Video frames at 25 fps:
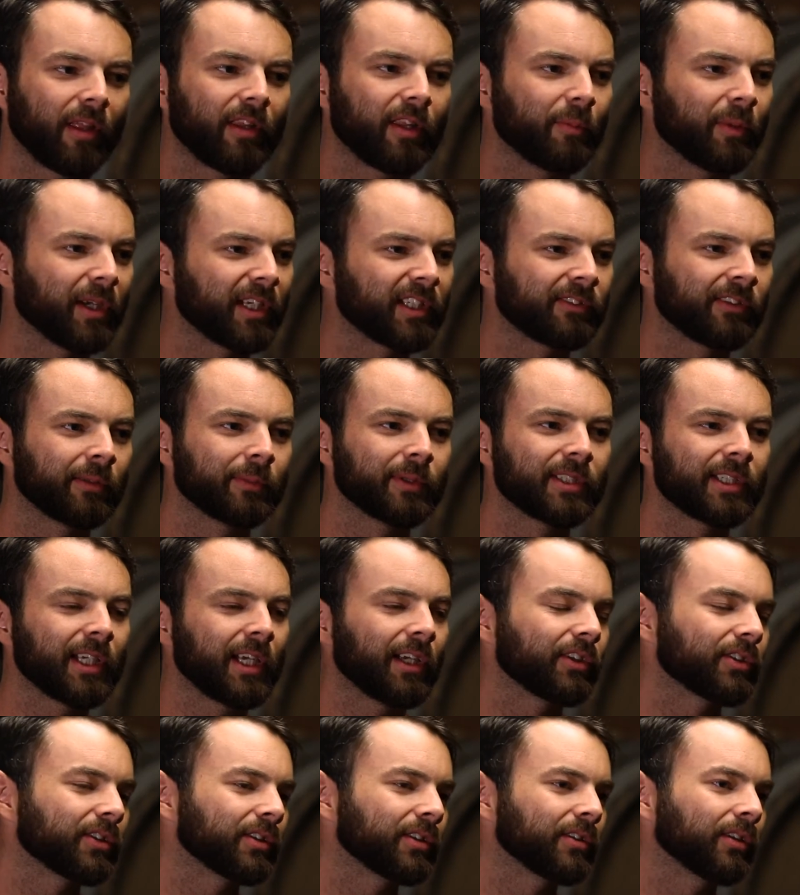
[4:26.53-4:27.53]
mixed
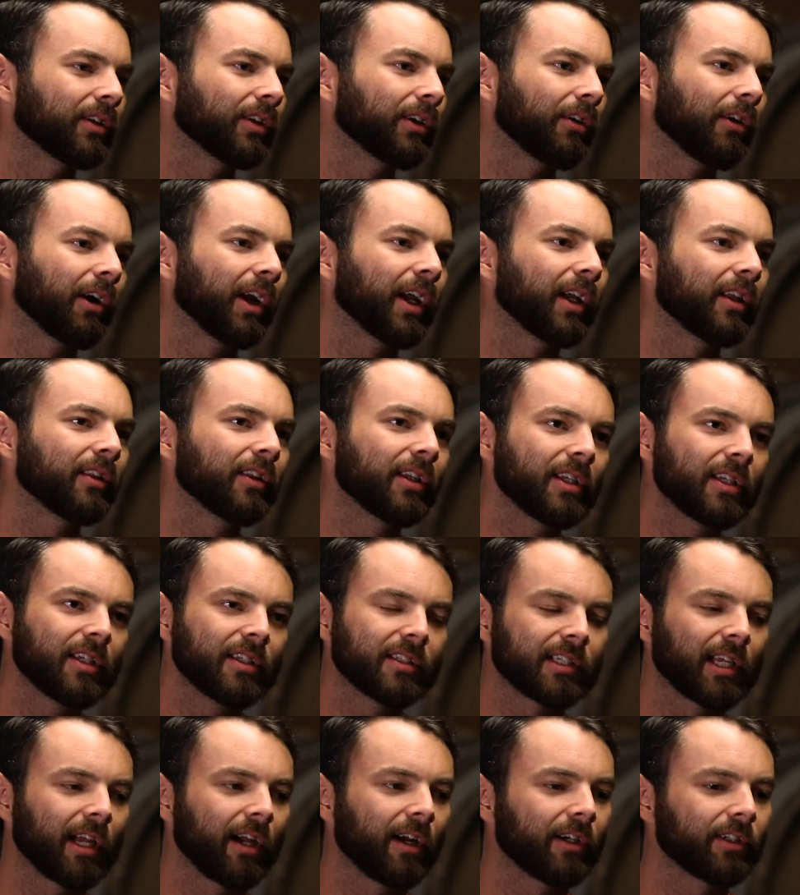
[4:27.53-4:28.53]
fermentation, the grain, the
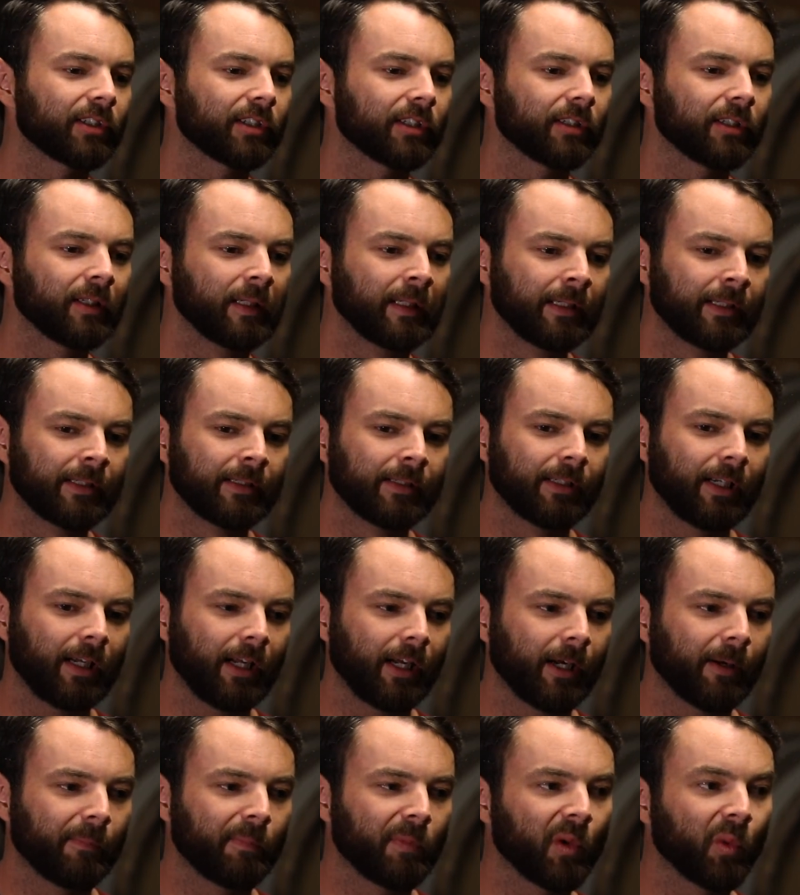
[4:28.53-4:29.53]
yeast character,
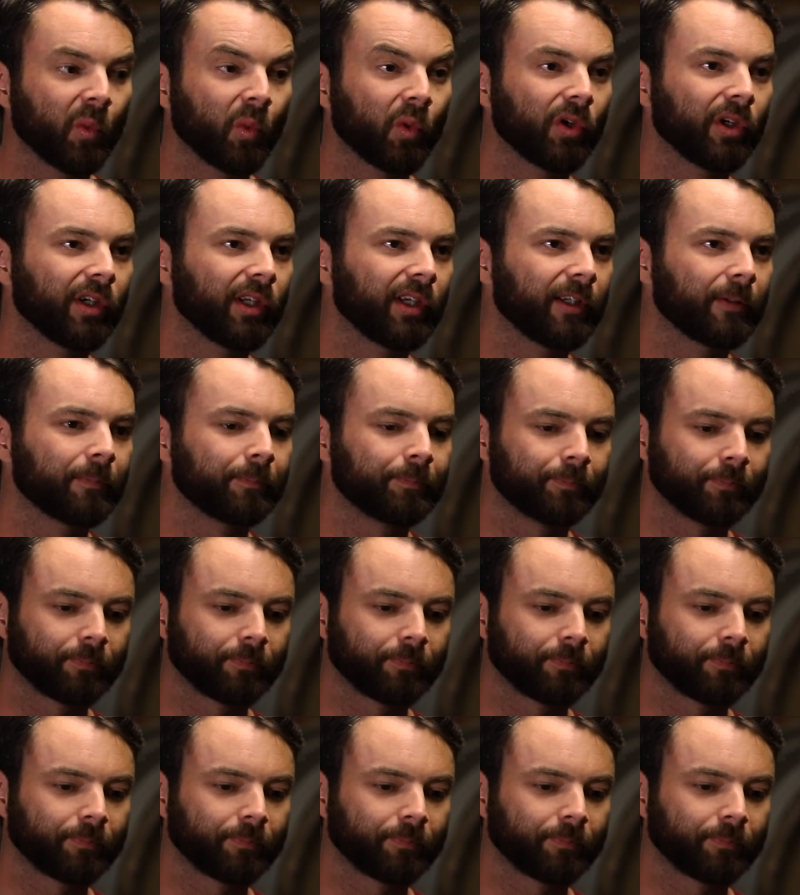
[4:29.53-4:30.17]
the wood.